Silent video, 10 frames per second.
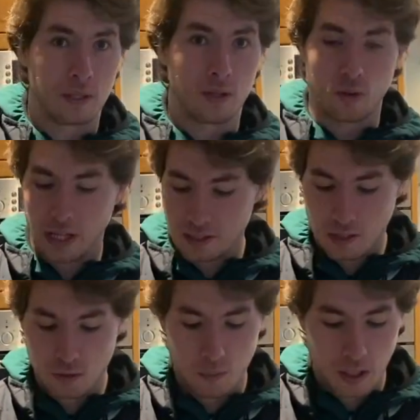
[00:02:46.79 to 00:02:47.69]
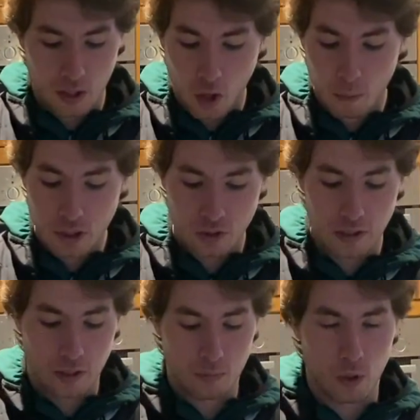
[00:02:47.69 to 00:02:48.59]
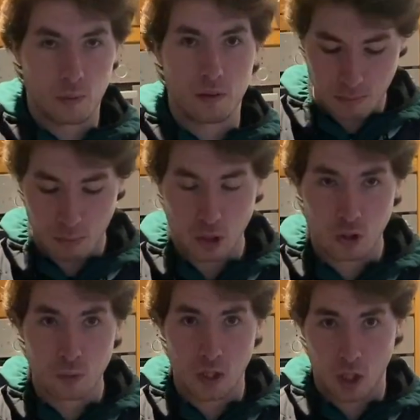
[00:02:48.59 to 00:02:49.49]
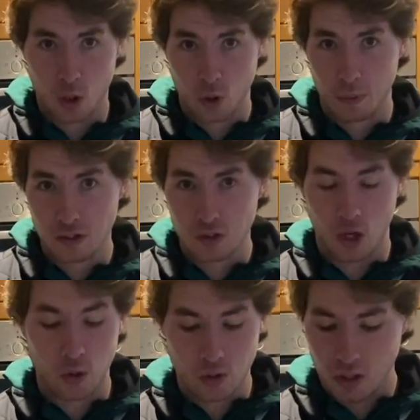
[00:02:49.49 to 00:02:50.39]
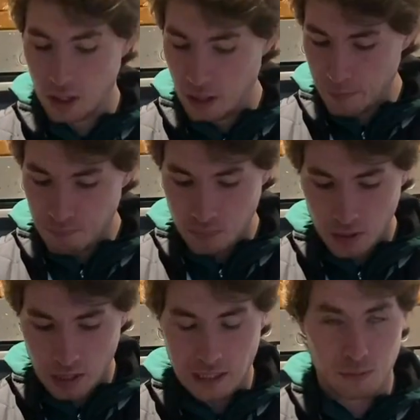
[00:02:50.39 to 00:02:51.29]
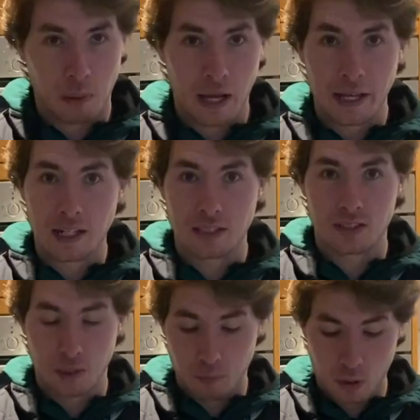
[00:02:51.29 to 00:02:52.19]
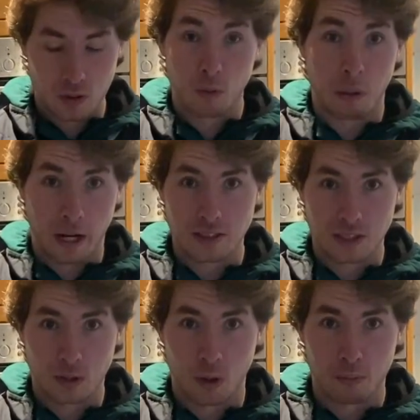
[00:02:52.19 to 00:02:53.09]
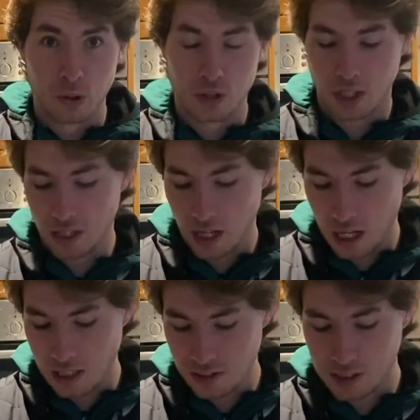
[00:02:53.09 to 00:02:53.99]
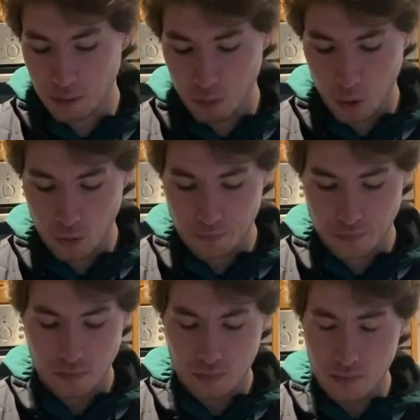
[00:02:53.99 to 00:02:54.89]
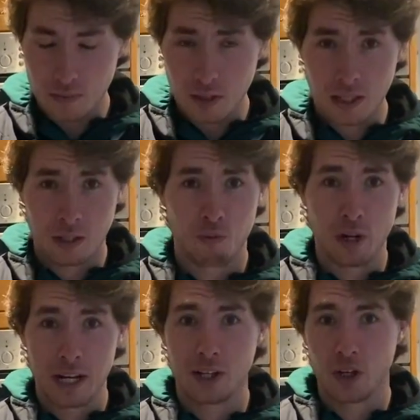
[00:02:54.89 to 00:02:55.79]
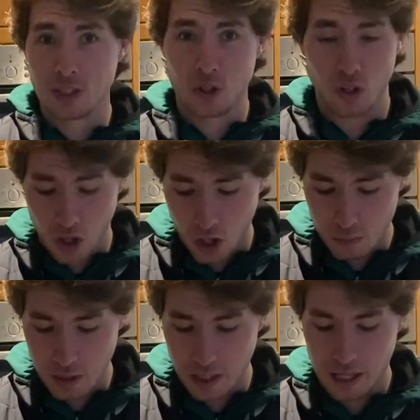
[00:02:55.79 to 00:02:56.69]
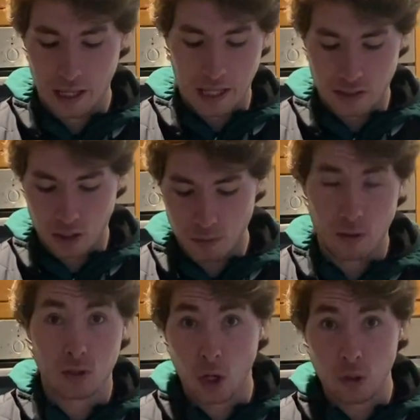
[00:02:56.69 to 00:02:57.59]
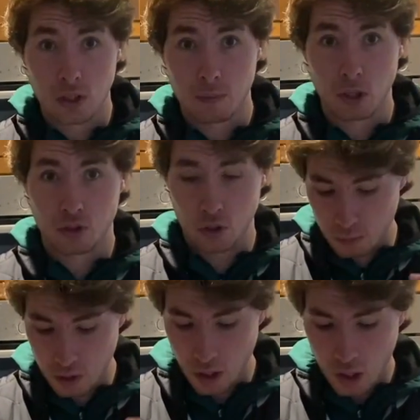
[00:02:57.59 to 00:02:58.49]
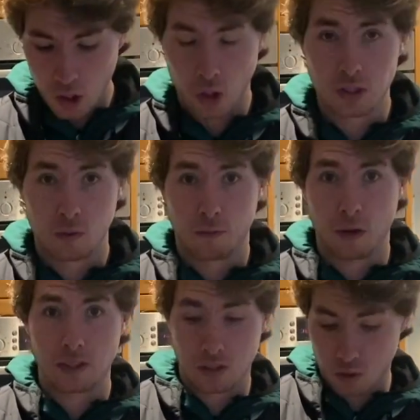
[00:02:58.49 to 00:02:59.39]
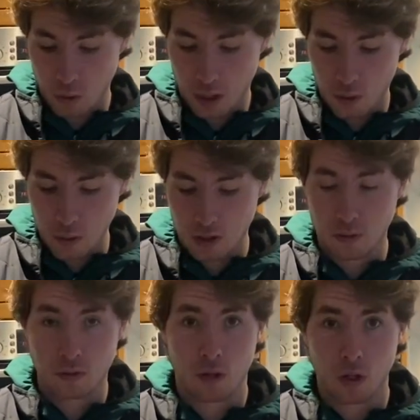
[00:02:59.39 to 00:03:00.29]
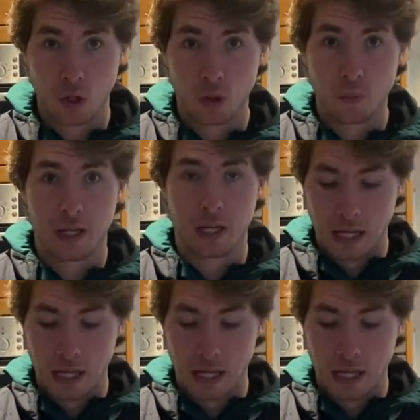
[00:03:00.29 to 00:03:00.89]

meal, it seems to be a common trend at the moment. It's mushrooms, halloumi, and toast. It's plain, it's simple. Well, it's not plain, it's actually quite bougie. It's simple, really good. It's got carbs in it in terms of the toast and the mushrooms. Lots of fats as well in terms of the halloumi